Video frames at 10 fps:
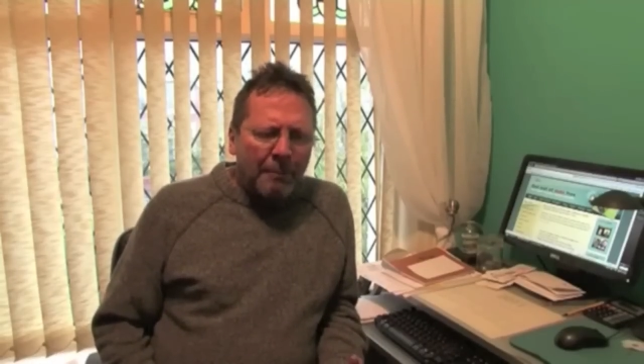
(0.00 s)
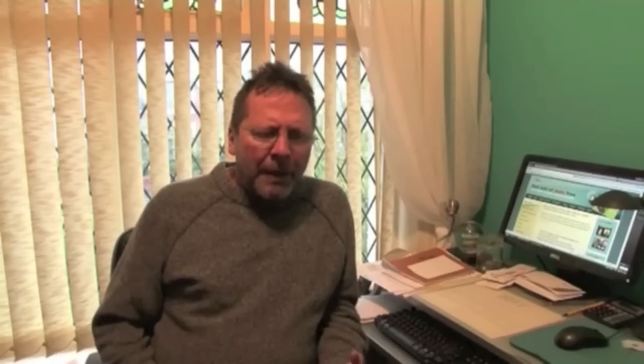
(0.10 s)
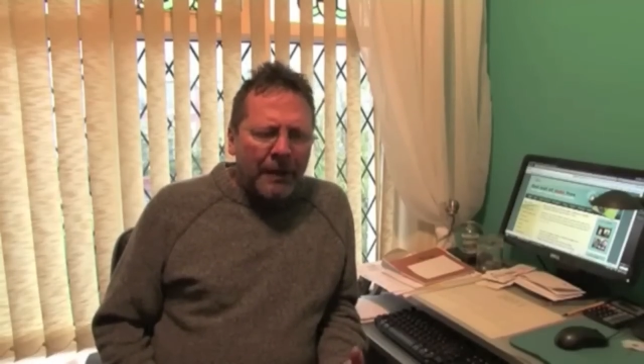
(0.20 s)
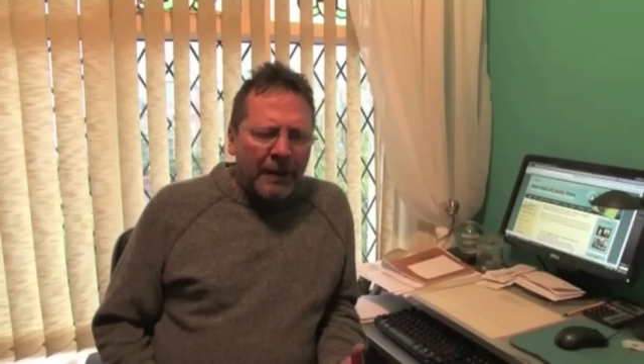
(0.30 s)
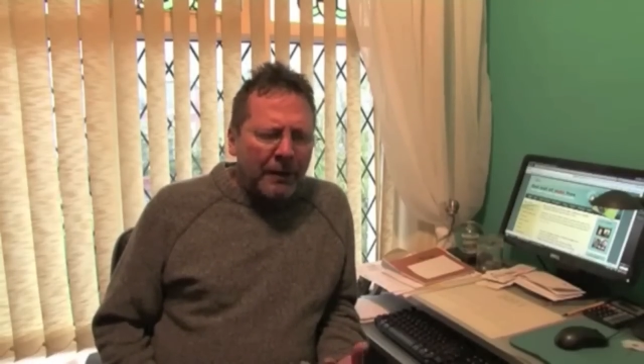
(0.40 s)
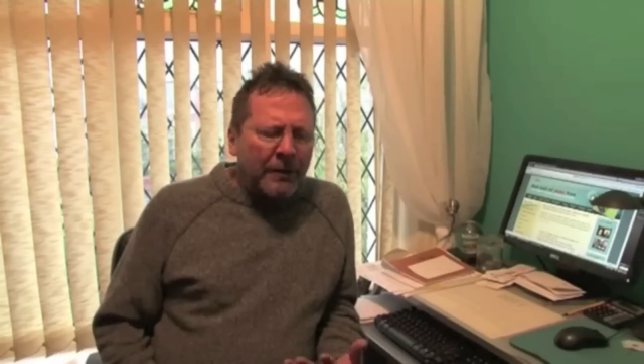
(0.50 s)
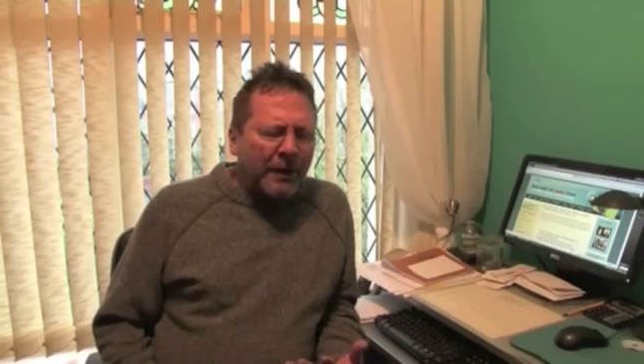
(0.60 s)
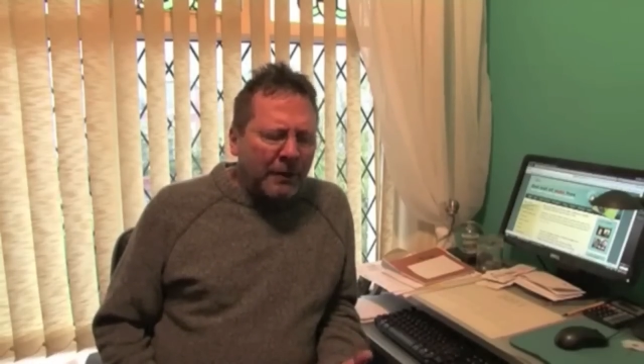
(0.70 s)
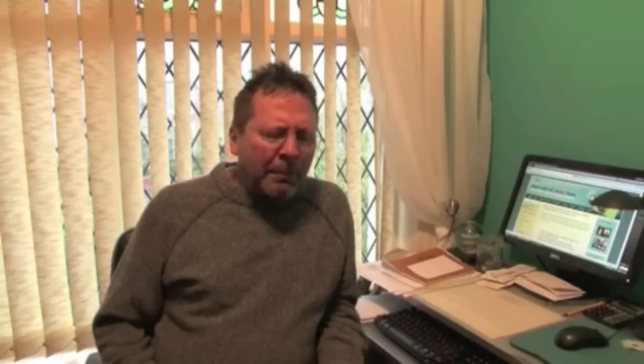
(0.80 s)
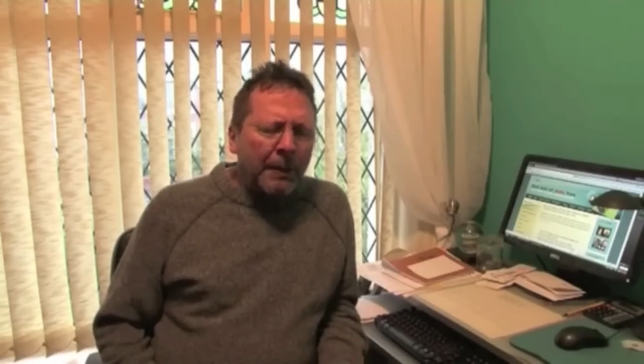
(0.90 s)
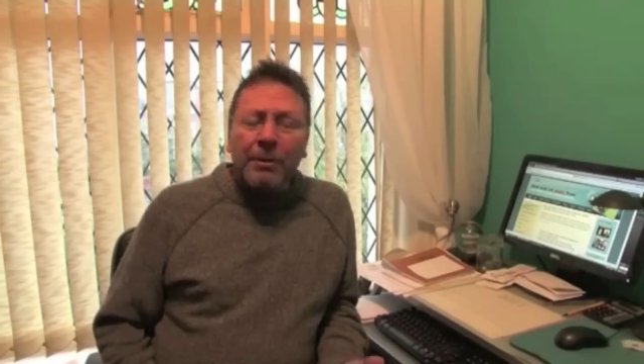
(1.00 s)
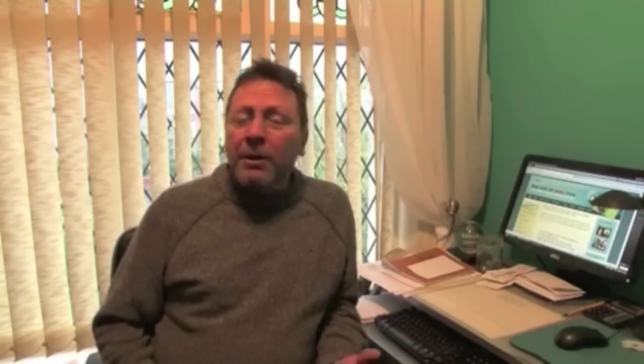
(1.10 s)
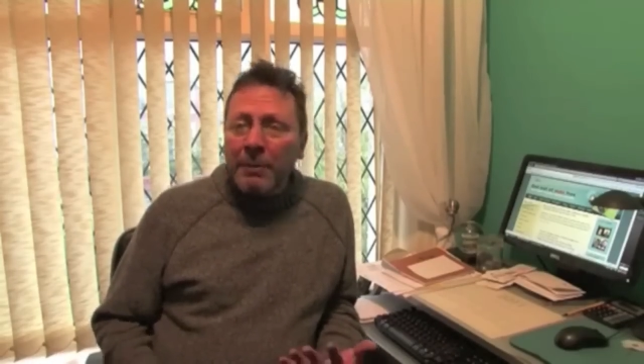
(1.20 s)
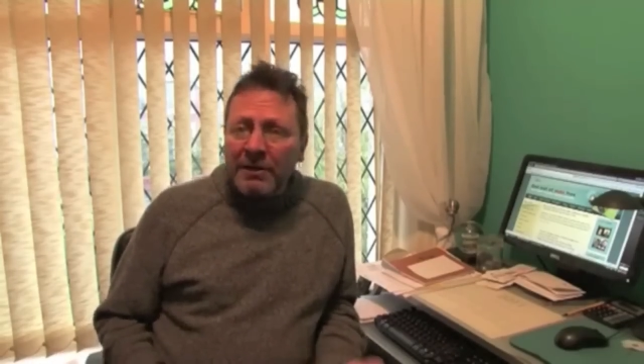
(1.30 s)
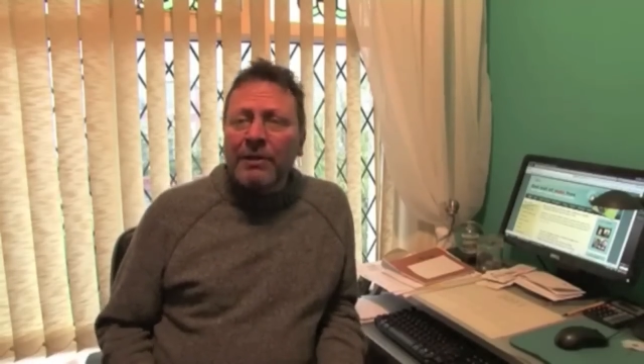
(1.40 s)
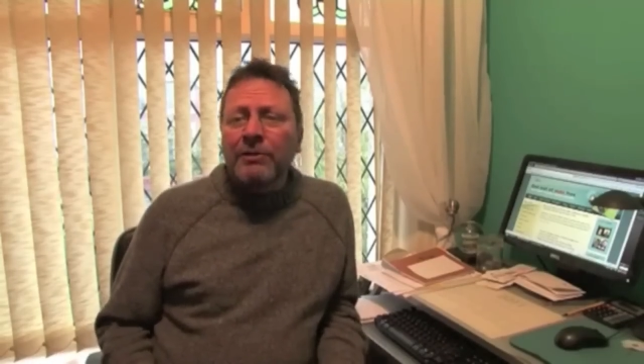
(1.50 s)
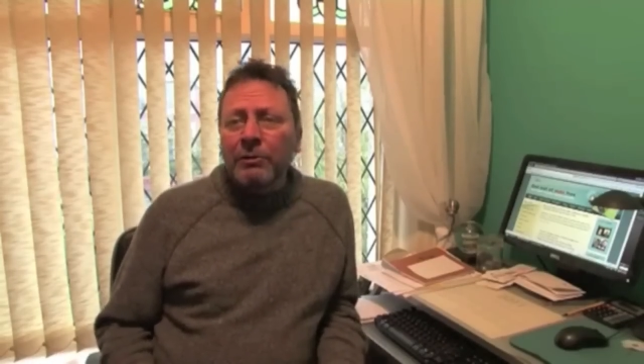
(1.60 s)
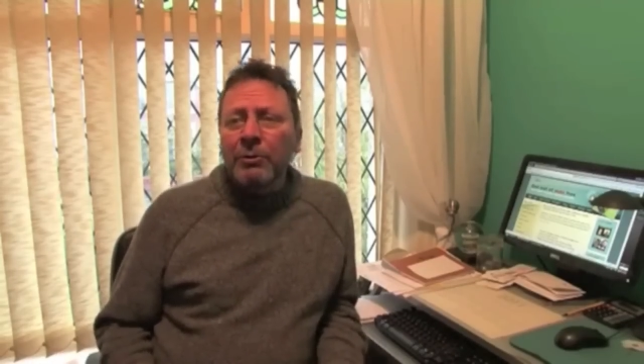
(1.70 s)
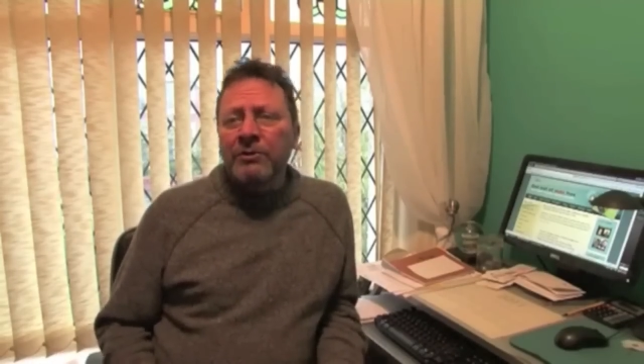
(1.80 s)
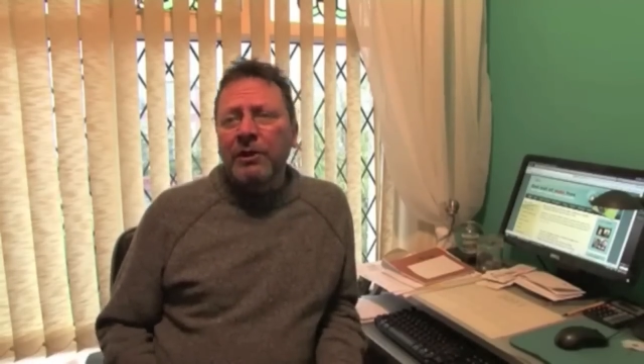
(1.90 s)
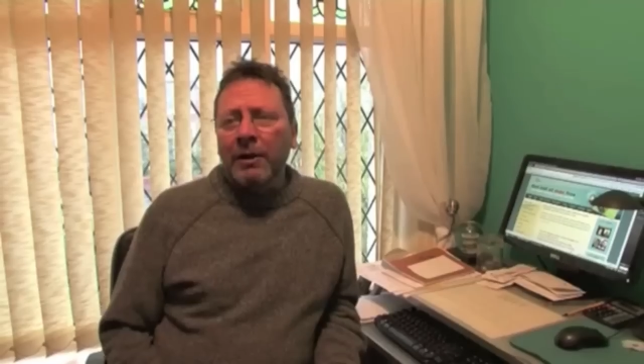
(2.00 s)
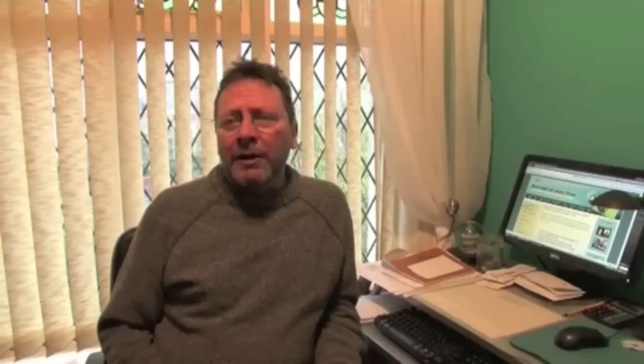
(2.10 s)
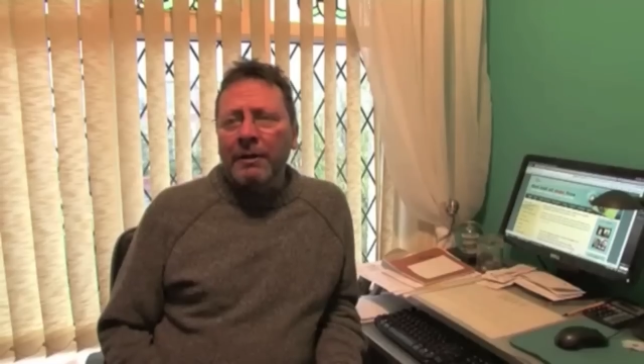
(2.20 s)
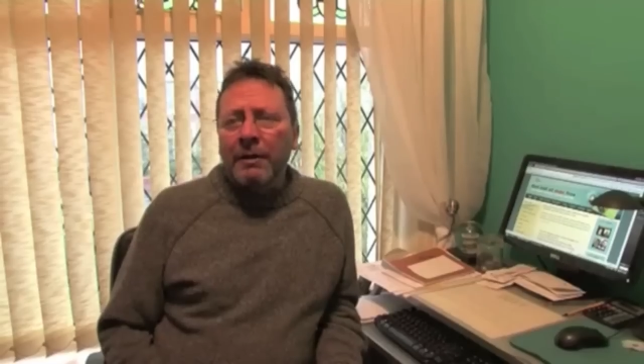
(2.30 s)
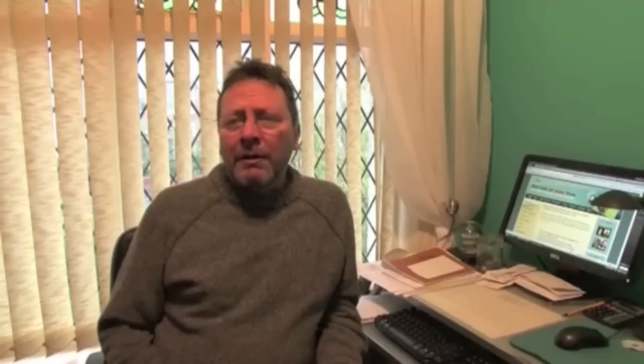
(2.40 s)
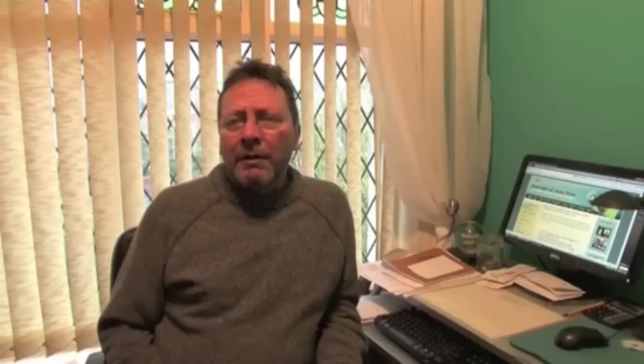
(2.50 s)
there are people committing suicide